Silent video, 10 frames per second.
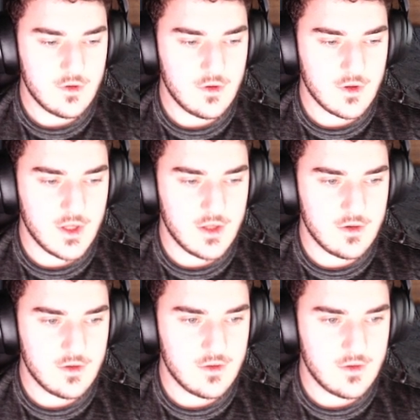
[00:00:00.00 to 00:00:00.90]
Again,
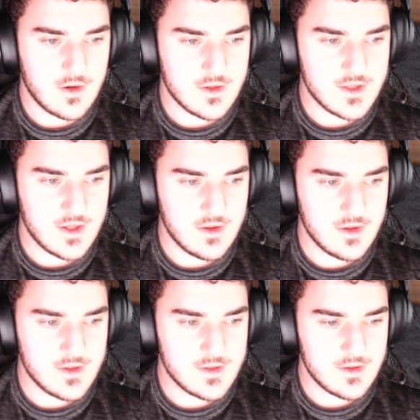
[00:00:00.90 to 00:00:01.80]
a lot of
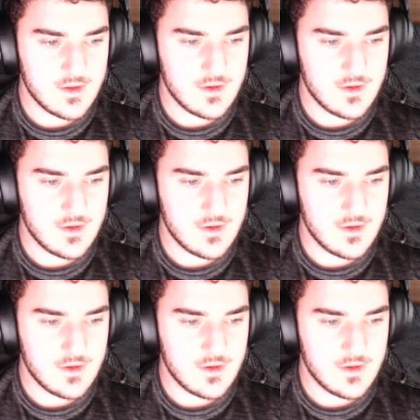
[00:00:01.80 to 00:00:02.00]
Stanleys.